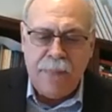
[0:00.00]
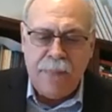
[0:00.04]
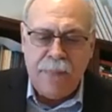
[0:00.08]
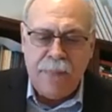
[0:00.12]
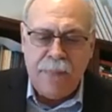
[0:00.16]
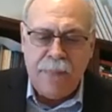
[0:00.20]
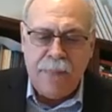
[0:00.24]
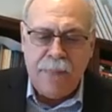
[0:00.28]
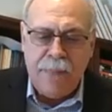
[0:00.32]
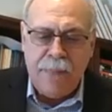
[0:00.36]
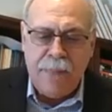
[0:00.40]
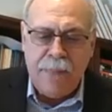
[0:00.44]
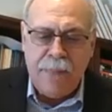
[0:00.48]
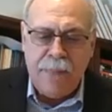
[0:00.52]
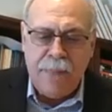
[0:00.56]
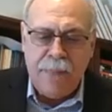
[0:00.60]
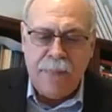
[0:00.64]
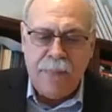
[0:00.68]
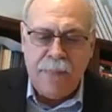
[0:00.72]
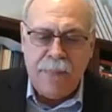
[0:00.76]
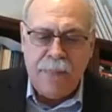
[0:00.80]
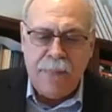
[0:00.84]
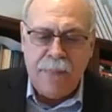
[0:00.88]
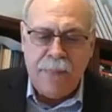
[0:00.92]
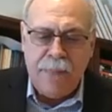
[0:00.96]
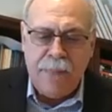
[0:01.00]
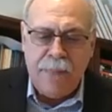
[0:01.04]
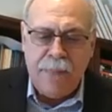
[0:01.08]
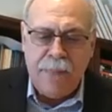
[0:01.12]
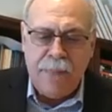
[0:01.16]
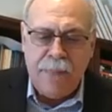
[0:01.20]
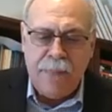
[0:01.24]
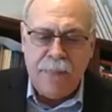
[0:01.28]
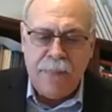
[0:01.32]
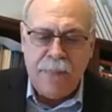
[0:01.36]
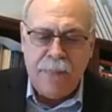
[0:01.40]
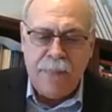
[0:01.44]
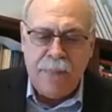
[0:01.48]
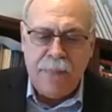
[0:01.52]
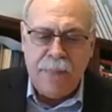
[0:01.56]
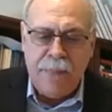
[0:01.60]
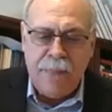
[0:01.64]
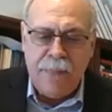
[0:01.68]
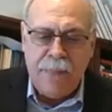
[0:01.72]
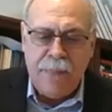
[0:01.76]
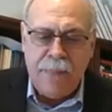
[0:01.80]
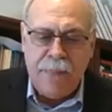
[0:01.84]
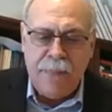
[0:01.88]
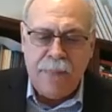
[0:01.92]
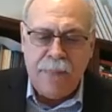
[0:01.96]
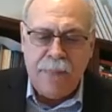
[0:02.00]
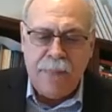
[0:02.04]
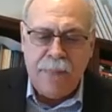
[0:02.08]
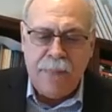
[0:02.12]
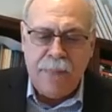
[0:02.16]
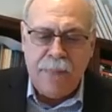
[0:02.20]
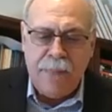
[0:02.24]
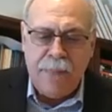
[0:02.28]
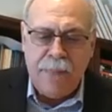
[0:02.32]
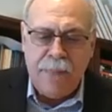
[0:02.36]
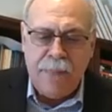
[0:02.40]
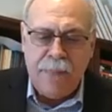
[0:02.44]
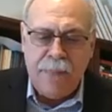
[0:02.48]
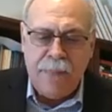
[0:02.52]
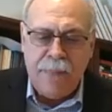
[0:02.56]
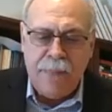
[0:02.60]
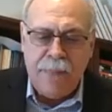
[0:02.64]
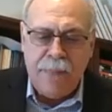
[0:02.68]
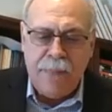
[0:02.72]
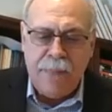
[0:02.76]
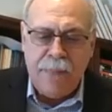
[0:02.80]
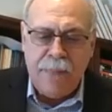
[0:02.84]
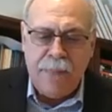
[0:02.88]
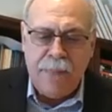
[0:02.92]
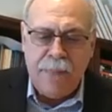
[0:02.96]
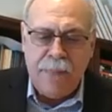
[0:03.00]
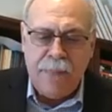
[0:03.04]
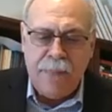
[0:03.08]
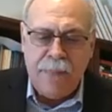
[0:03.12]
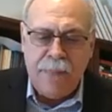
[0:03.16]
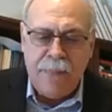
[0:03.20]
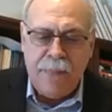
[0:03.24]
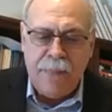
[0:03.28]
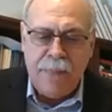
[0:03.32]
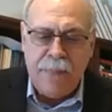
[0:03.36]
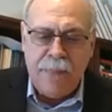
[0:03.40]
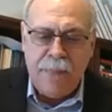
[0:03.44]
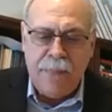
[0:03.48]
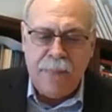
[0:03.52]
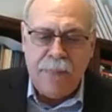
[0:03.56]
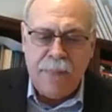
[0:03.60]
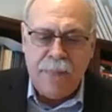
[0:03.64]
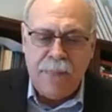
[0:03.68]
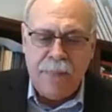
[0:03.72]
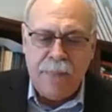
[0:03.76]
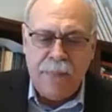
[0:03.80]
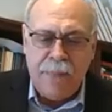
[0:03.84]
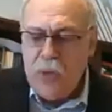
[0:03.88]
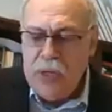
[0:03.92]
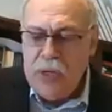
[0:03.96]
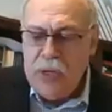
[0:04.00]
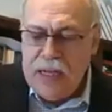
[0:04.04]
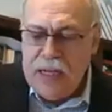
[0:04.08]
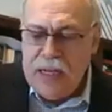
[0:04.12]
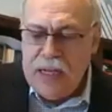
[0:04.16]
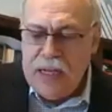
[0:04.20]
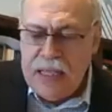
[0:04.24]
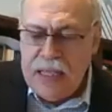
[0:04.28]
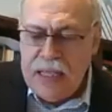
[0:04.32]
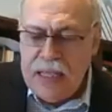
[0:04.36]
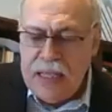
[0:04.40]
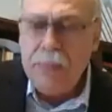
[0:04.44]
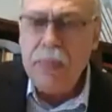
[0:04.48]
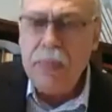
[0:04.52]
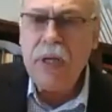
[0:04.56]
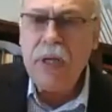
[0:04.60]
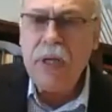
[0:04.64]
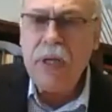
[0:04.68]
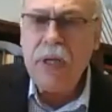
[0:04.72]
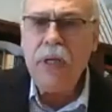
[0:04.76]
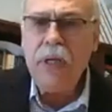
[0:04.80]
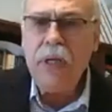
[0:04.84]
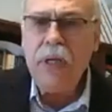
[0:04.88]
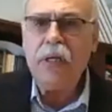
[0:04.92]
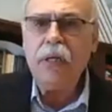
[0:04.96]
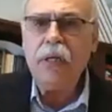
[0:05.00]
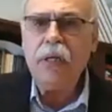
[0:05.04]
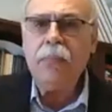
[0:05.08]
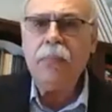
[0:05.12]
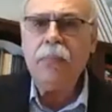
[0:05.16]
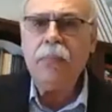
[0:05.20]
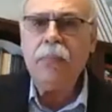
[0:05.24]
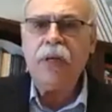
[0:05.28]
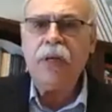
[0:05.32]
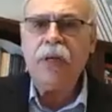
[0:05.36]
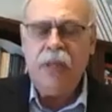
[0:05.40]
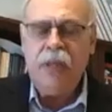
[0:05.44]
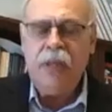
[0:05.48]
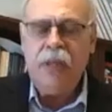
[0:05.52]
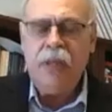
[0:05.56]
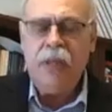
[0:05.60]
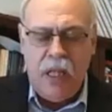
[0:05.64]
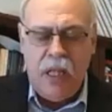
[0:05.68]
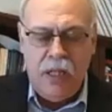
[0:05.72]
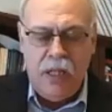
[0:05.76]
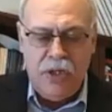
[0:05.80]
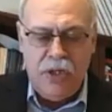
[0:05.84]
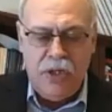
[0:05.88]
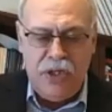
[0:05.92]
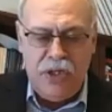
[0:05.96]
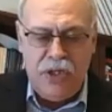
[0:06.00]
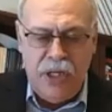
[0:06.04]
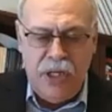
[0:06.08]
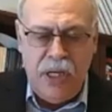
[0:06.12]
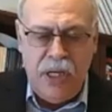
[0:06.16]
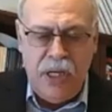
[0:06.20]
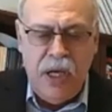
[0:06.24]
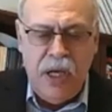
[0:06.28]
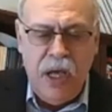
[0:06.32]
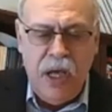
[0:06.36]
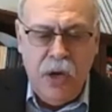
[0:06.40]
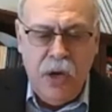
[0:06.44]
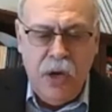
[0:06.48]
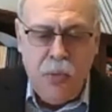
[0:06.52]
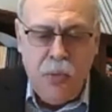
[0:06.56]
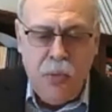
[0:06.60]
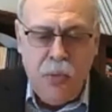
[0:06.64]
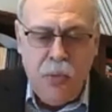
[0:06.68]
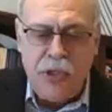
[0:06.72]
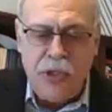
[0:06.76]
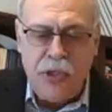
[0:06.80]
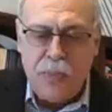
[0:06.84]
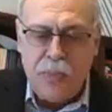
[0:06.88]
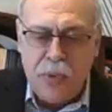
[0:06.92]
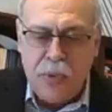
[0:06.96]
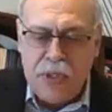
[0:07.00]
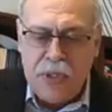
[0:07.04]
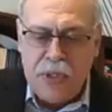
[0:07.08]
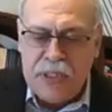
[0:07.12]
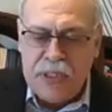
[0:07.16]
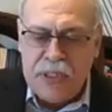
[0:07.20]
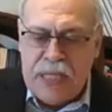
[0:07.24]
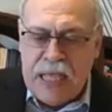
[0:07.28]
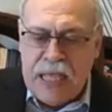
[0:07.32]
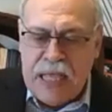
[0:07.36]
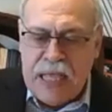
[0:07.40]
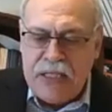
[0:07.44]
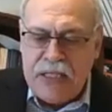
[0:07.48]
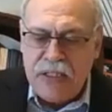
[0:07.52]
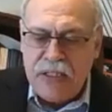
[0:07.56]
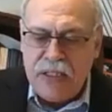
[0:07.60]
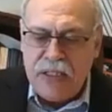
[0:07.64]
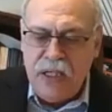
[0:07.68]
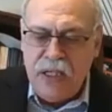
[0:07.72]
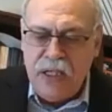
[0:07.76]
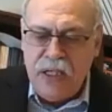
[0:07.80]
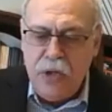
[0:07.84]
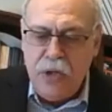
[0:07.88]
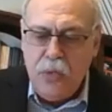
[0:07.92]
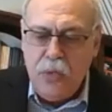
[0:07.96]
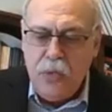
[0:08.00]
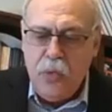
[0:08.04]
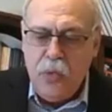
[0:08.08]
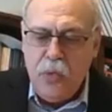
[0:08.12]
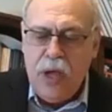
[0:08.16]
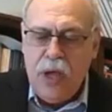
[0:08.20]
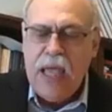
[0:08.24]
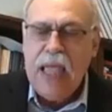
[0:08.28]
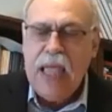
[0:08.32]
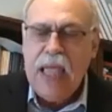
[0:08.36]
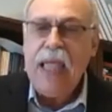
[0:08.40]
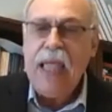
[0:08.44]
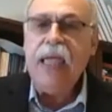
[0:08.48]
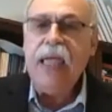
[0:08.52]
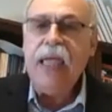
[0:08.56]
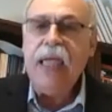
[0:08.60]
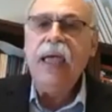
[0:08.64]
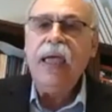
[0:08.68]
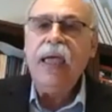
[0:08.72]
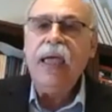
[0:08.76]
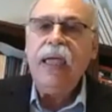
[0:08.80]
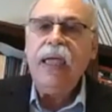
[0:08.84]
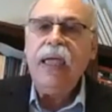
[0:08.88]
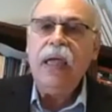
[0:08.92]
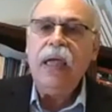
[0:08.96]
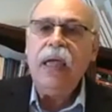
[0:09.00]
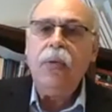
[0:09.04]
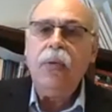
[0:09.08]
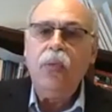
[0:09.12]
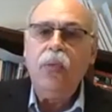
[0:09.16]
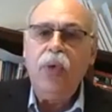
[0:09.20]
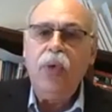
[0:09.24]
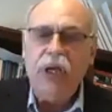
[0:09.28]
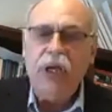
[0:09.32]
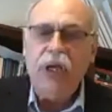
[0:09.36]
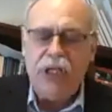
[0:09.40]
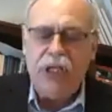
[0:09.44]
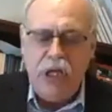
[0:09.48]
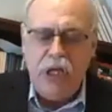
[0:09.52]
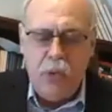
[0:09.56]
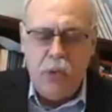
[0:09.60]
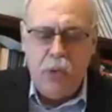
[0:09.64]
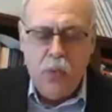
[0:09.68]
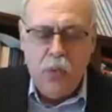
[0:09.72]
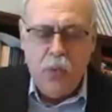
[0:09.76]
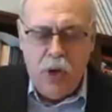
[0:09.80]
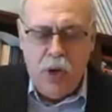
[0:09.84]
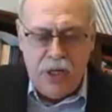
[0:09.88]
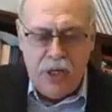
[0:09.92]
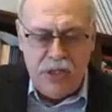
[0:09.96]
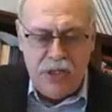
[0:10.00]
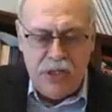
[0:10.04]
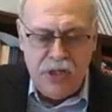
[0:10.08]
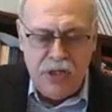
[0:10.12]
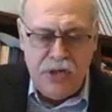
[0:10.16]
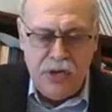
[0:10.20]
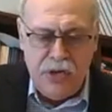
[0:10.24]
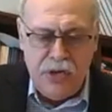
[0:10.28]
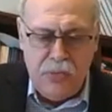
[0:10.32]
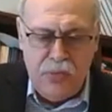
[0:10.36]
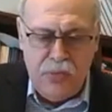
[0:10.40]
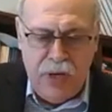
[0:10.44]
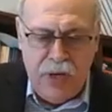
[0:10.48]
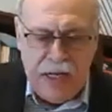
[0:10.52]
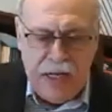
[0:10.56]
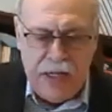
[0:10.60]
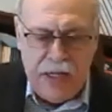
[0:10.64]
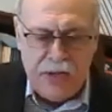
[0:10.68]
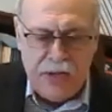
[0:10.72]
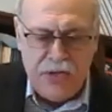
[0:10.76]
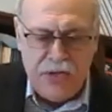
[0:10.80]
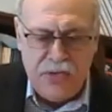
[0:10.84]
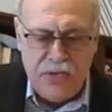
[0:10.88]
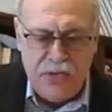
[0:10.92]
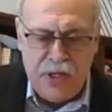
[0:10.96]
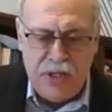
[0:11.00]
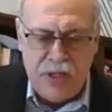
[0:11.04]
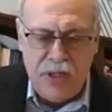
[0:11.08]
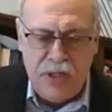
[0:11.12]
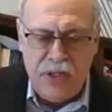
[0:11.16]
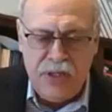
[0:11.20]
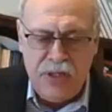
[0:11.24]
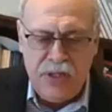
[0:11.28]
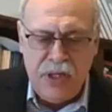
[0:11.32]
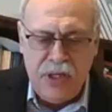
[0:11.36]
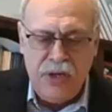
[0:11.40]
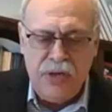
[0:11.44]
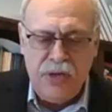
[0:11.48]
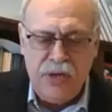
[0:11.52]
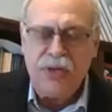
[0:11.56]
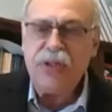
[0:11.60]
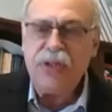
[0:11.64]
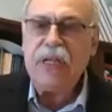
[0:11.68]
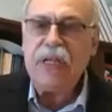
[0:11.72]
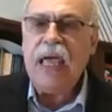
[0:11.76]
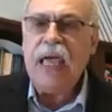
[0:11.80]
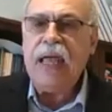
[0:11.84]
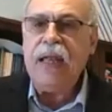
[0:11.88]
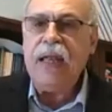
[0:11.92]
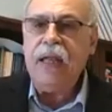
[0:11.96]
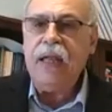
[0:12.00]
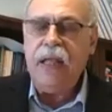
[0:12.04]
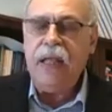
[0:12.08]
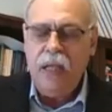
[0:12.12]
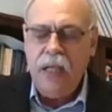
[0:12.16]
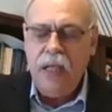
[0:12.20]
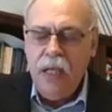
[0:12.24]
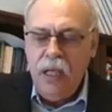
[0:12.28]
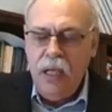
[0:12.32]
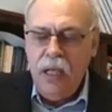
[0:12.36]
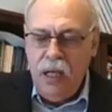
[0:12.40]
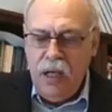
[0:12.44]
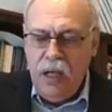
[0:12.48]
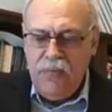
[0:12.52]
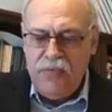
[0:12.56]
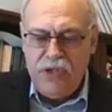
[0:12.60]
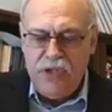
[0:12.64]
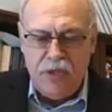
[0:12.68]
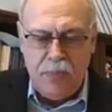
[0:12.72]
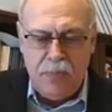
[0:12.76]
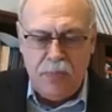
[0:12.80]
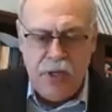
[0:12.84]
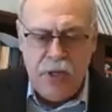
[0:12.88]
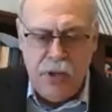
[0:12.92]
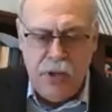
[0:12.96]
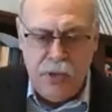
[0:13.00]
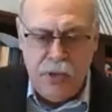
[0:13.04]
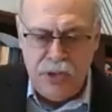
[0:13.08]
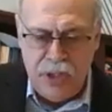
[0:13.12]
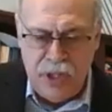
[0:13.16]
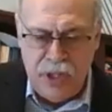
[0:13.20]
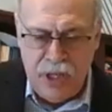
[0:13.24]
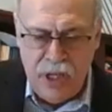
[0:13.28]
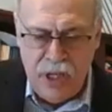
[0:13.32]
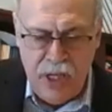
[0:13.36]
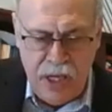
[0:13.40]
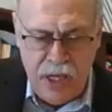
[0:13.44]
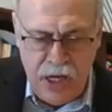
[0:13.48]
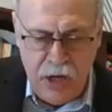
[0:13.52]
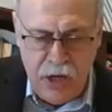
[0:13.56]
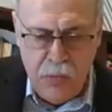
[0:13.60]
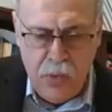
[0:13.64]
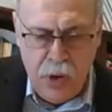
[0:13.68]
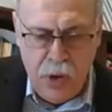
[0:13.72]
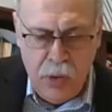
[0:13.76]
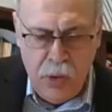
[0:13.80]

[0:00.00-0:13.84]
than Leibniz had at all been prepared to go. And indeed, to transform Leibnizian dynamism from a transcendent to an immanent monadology was precisely the way in which he wanted to reconstruct his understanding of Spinoza. He wrote,